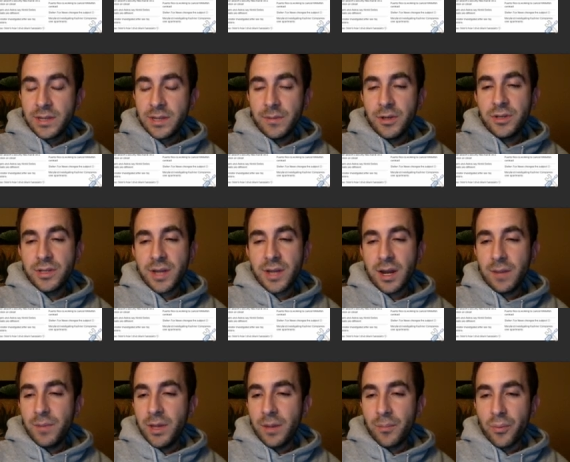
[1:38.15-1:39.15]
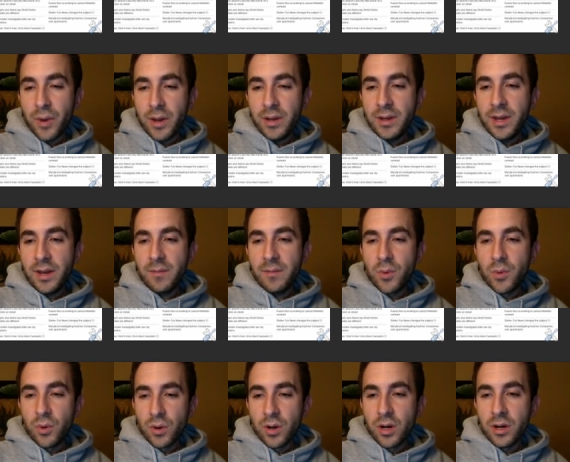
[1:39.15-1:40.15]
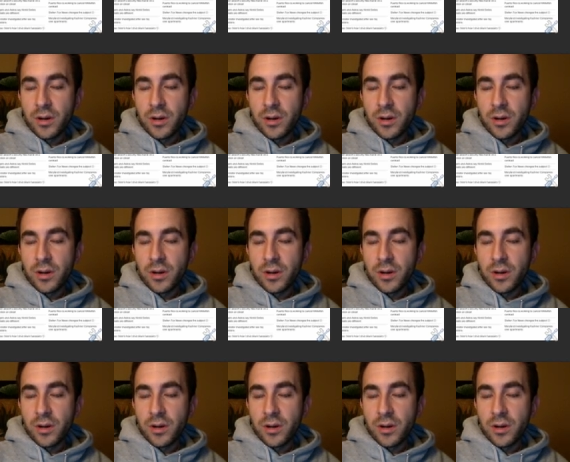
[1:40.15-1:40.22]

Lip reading: I mean, you just got to be a brain-dead moron.